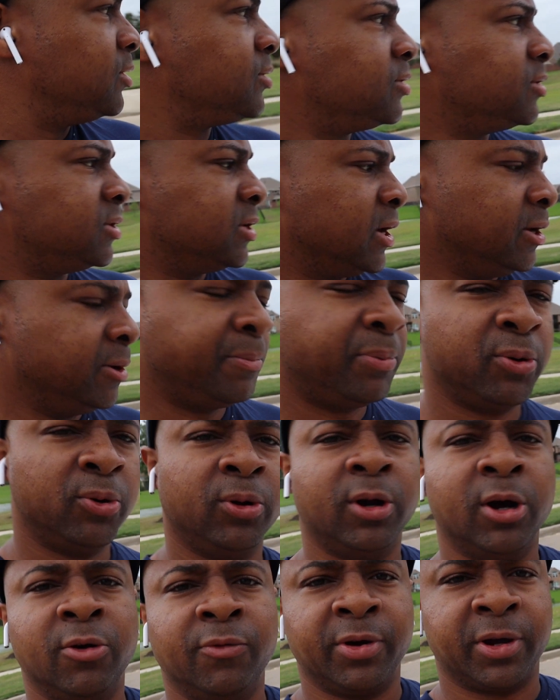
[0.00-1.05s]
Just had to
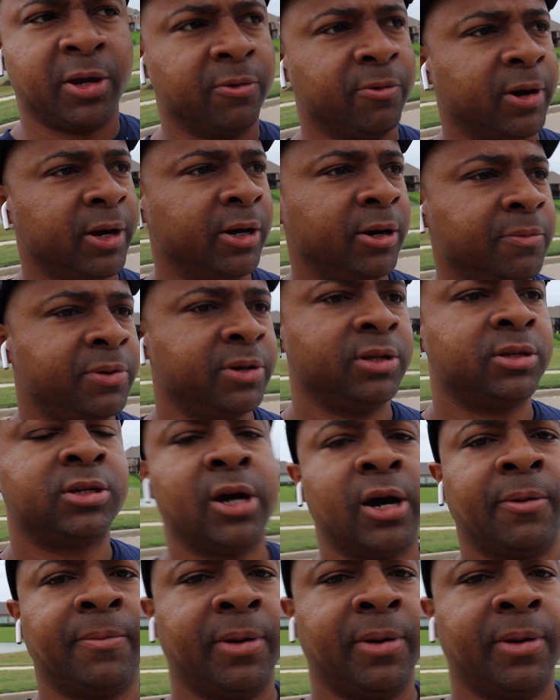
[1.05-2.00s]
pull over, getting ready to put the top